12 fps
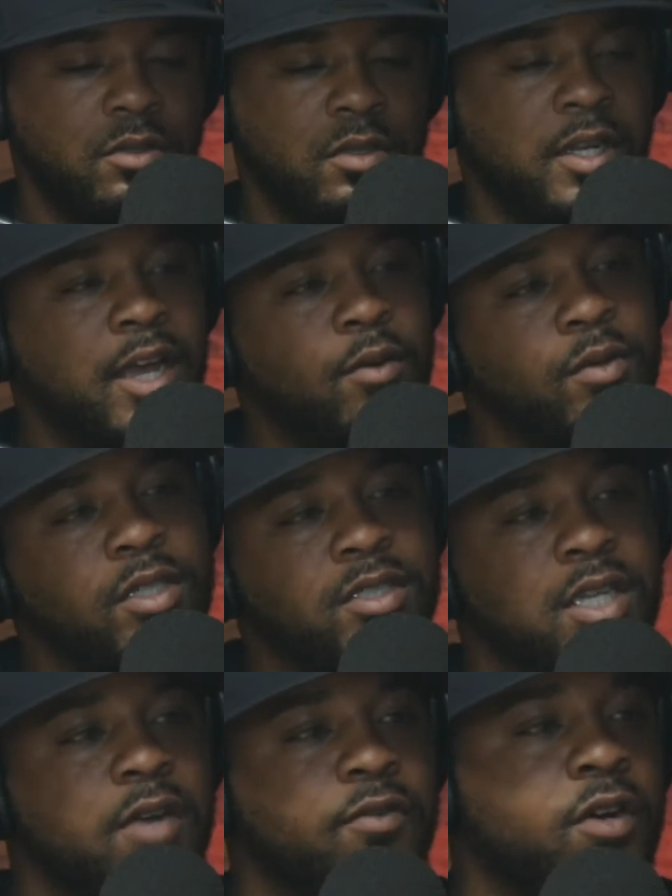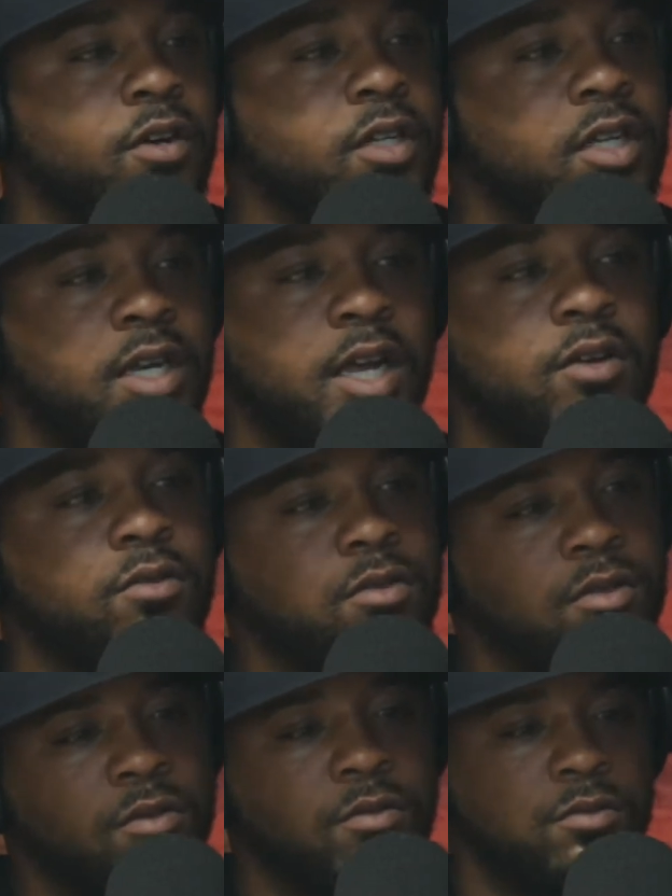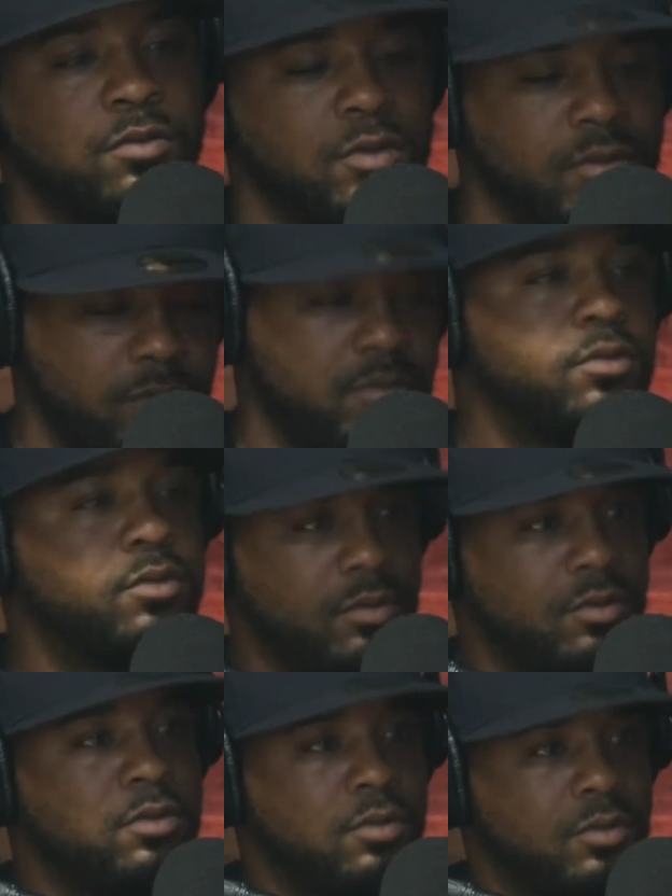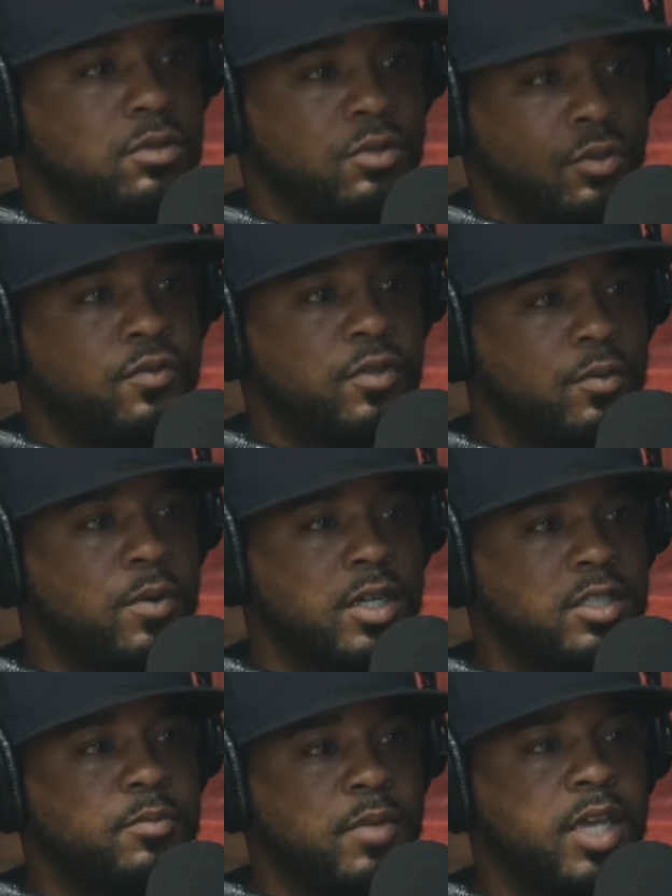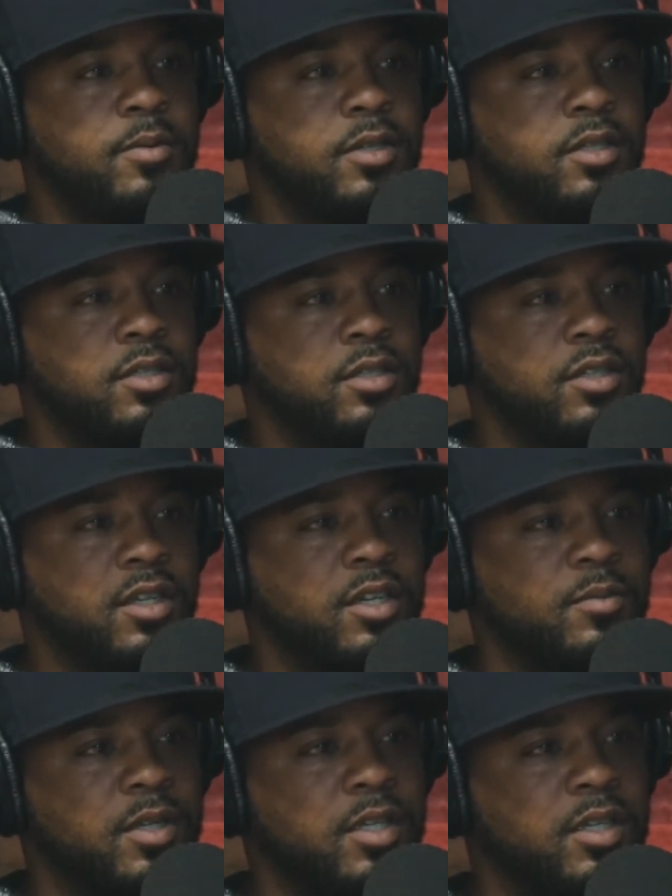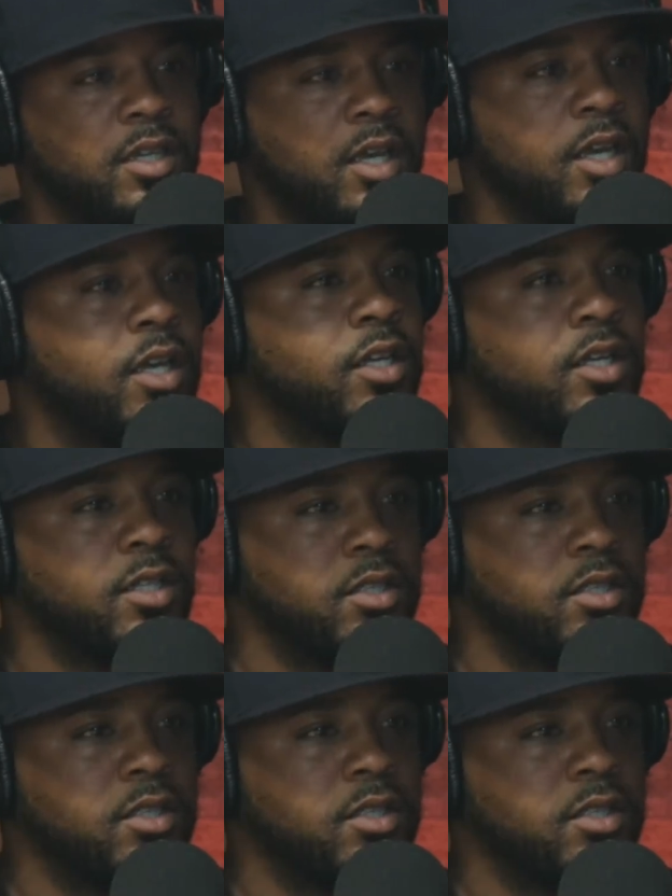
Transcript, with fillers: now when it's time for her to get out, you you finna watch the baby. You know what right, I mean? Right, right. But it's,